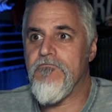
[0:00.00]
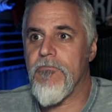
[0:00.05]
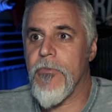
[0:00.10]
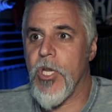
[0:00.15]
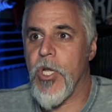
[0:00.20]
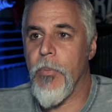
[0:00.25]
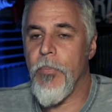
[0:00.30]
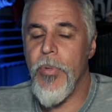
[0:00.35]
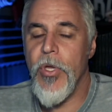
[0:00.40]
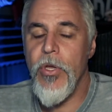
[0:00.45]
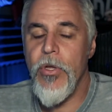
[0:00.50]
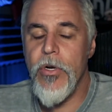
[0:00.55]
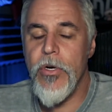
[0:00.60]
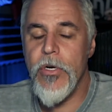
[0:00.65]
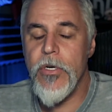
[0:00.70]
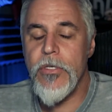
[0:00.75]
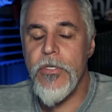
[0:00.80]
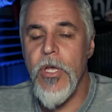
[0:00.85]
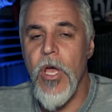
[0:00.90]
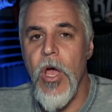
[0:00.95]

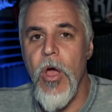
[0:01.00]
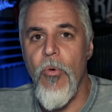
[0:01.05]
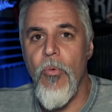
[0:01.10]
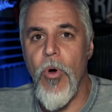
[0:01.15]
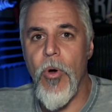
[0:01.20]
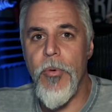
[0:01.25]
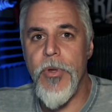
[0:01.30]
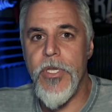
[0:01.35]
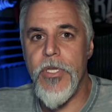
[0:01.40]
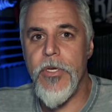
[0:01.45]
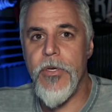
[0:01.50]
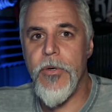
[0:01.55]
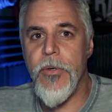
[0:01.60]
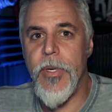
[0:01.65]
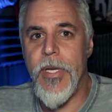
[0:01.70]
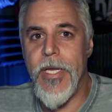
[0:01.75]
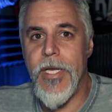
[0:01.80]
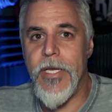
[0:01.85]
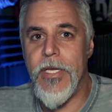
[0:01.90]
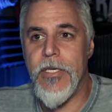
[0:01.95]
computers, what we do
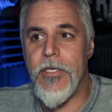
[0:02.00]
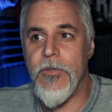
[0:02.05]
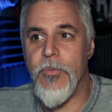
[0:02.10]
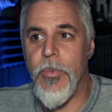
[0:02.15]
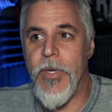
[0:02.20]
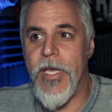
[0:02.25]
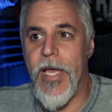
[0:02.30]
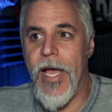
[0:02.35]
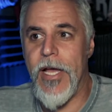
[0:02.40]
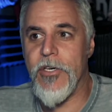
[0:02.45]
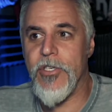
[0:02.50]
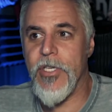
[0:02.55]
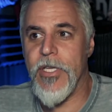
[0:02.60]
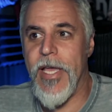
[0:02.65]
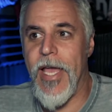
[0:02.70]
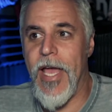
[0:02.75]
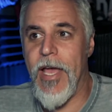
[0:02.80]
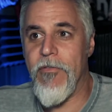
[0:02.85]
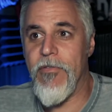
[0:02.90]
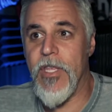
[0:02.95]
is we actually
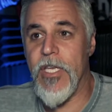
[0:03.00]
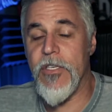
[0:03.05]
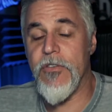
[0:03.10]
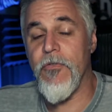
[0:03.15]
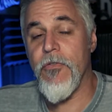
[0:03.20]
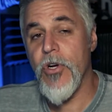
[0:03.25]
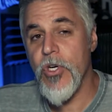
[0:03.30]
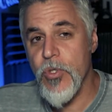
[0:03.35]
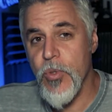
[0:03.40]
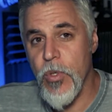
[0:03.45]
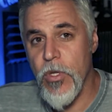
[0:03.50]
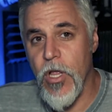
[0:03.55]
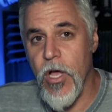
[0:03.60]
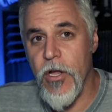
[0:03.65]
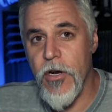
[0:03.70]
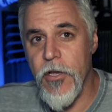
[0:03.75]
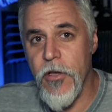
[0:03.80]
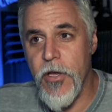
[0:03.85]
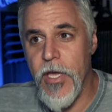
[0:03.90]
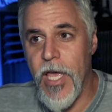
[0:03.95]
have these virtual
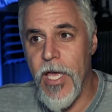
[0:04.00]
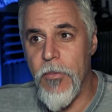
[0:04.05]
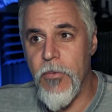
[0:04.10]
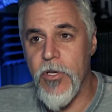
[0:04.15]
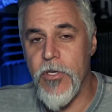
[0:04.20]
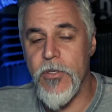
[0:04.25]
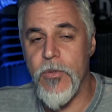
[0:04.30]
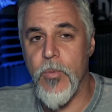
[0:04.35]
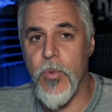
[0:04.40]
audio cables,